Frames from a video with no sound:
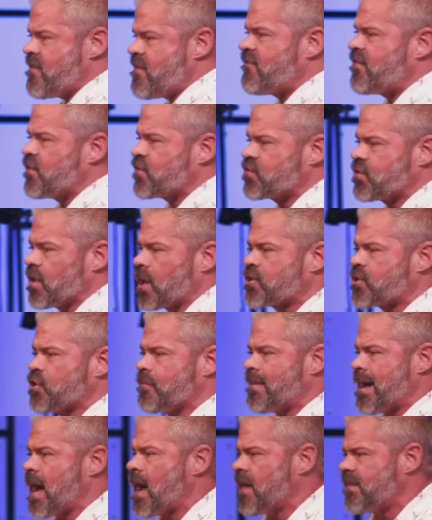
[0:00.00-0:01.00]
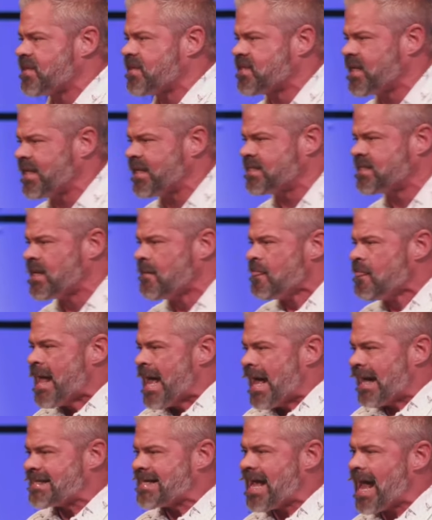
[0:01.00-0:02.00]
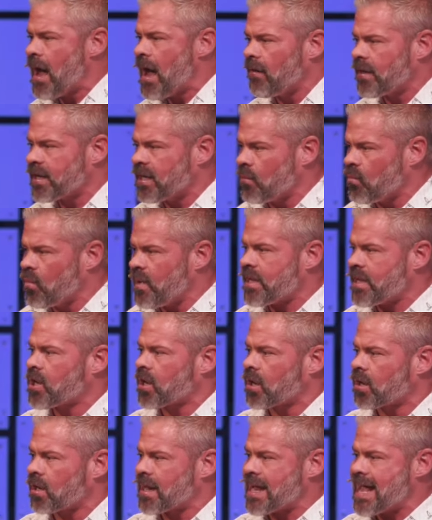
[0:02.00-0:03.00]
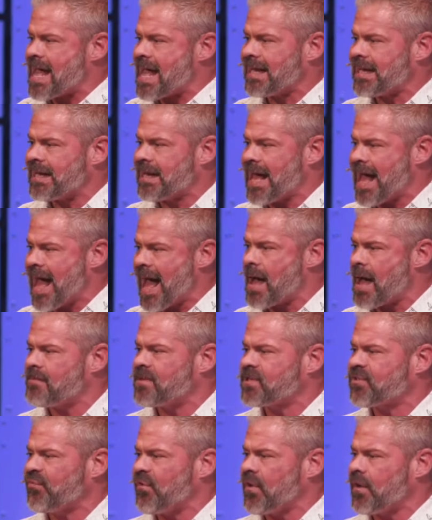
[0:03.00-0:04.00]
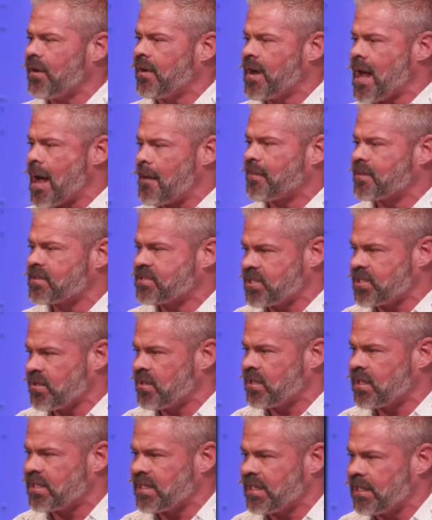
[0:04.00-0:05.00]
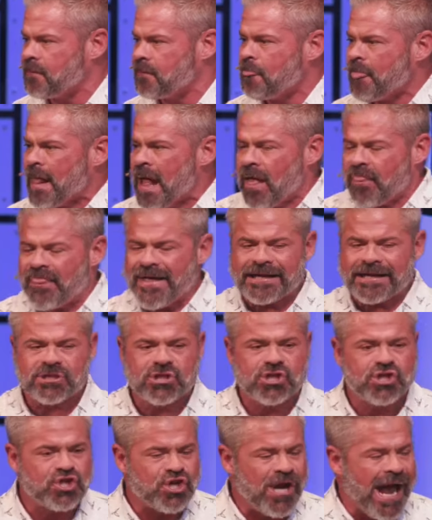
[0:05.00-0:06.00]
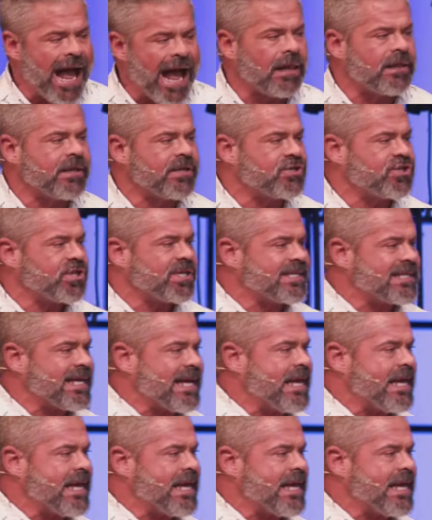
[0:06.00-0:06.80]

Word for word: infrastructure behind the scenes is how can we create an atmosphere and an opportunity that challenges